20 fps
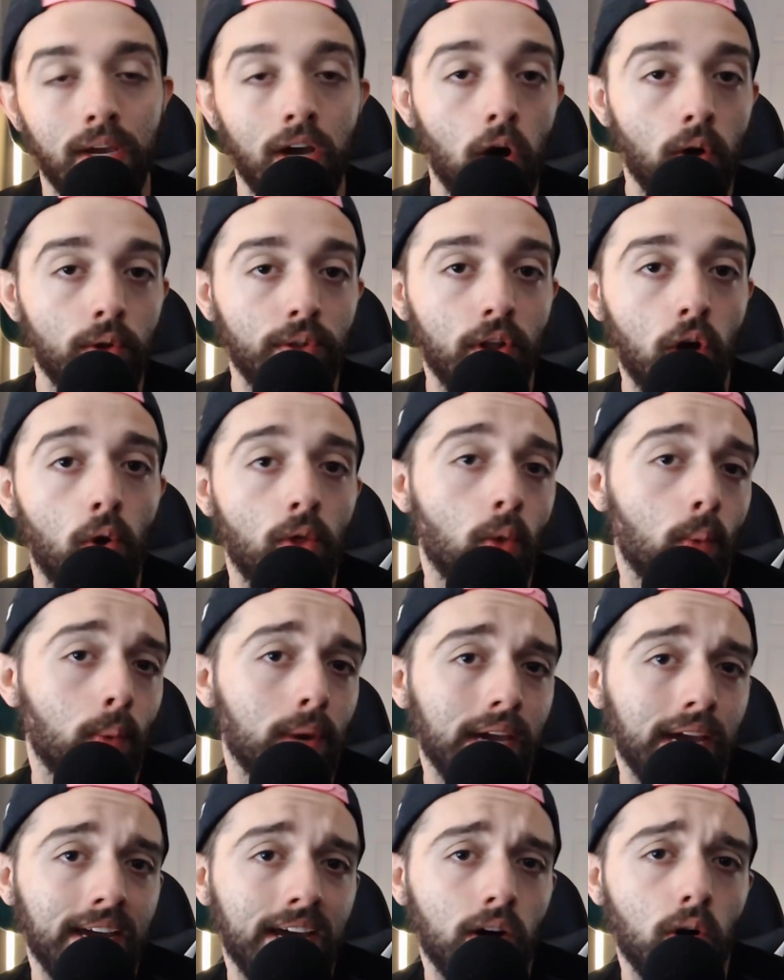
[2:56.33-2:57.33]
we all know that
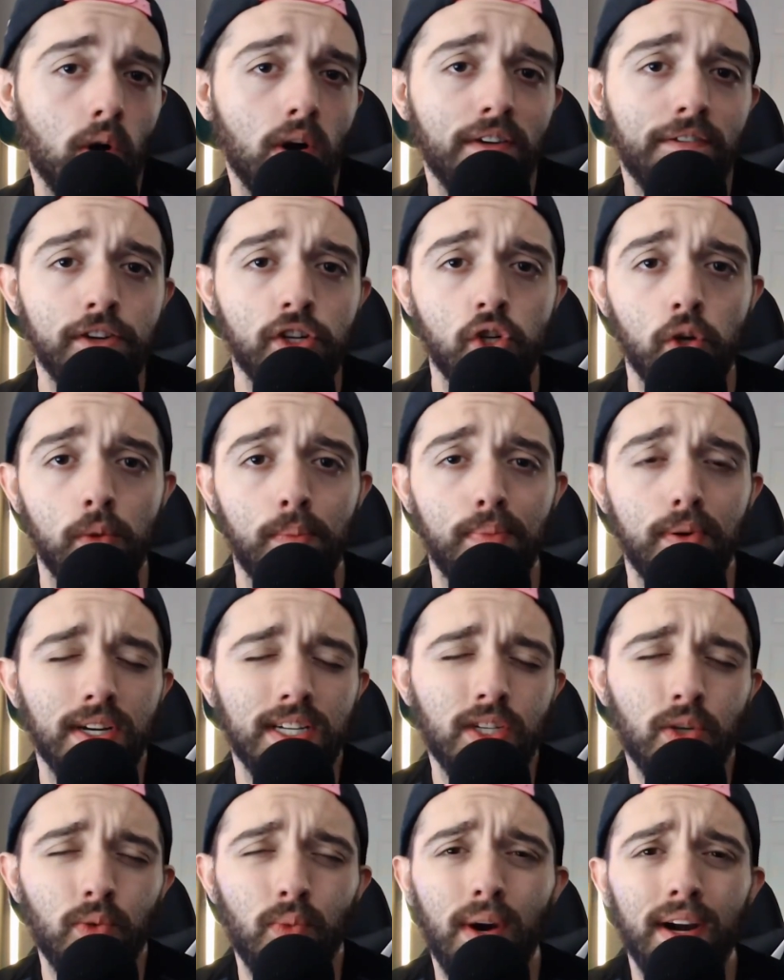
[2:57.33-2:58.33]
we can get our official
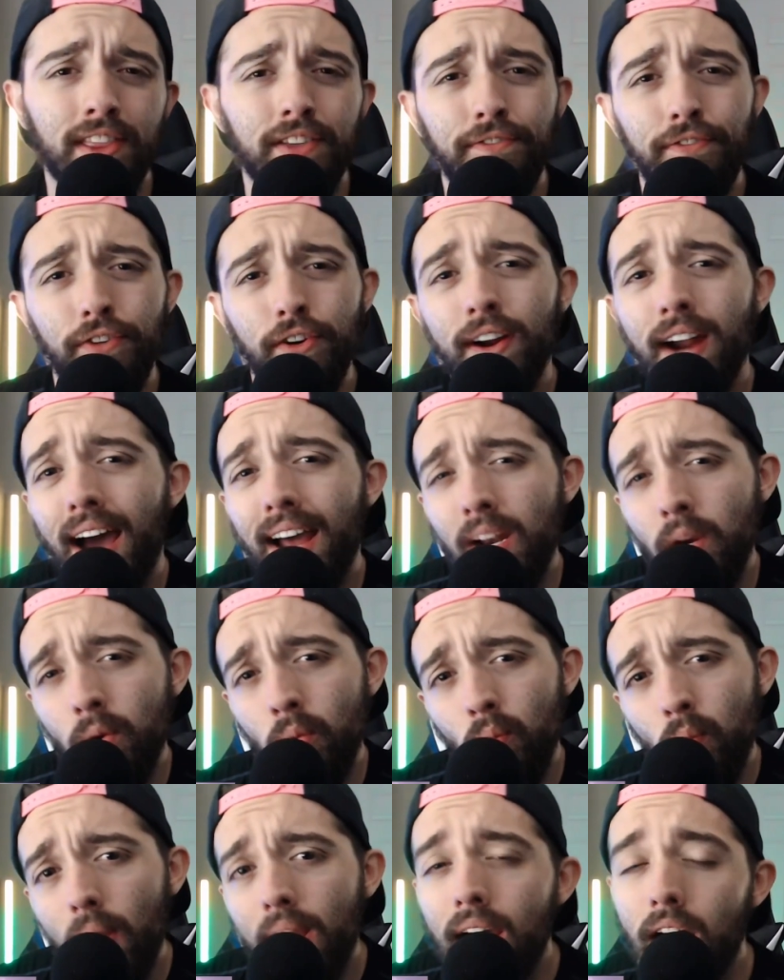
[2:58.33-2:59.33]
books to run in the
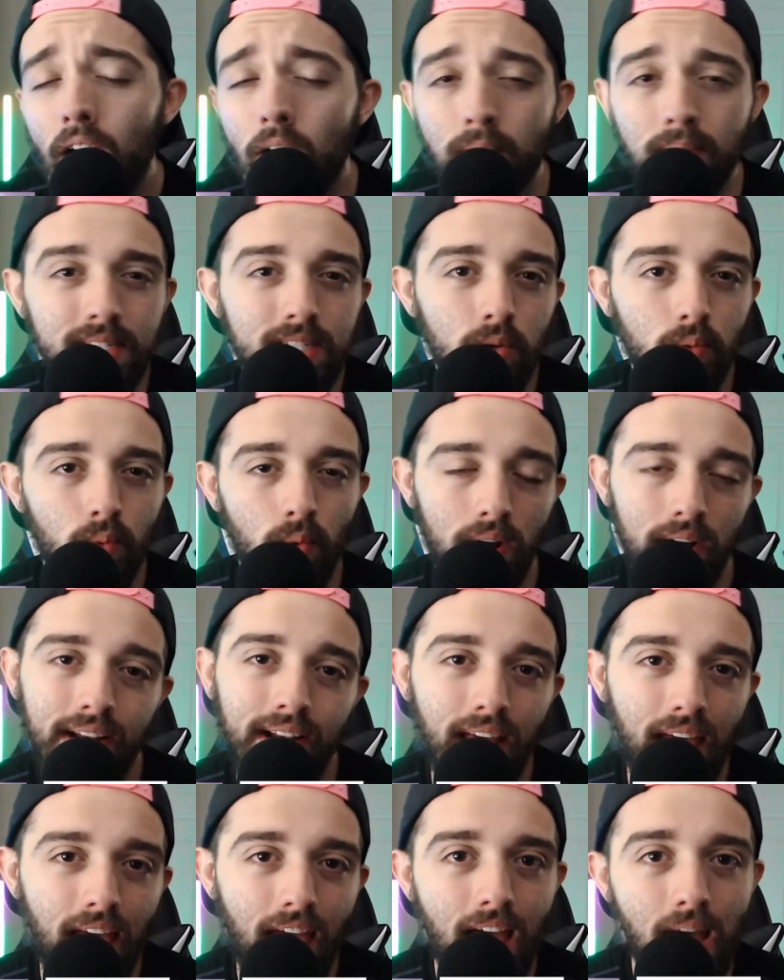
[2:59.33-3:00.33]
Forgotten Realms, to run
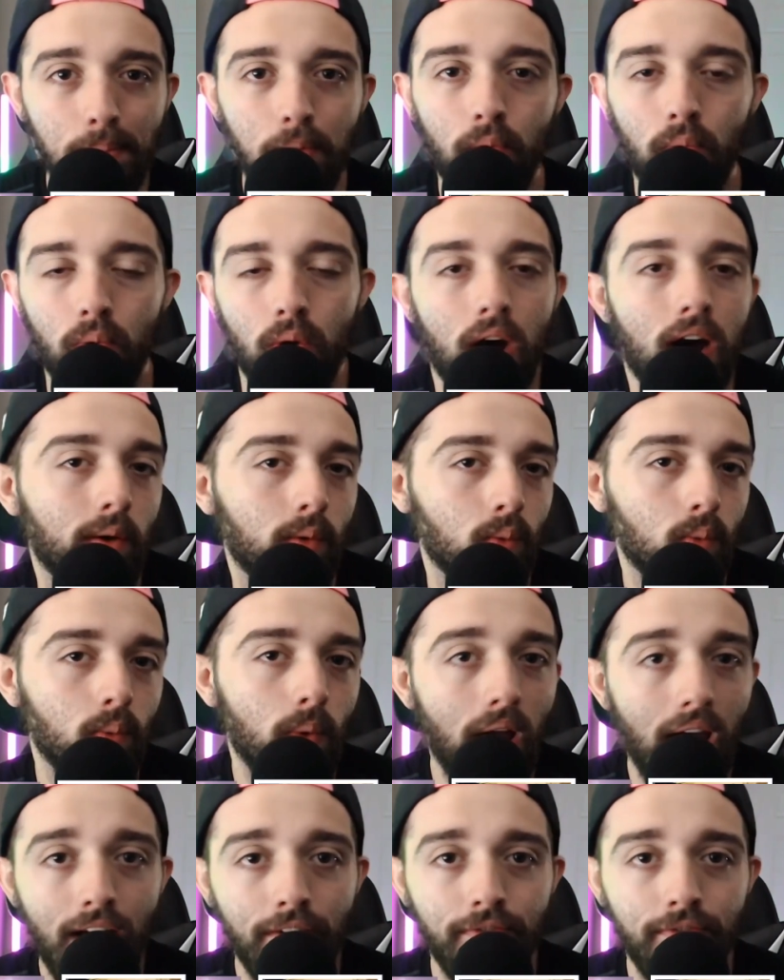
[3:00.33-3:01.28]
in Eberron,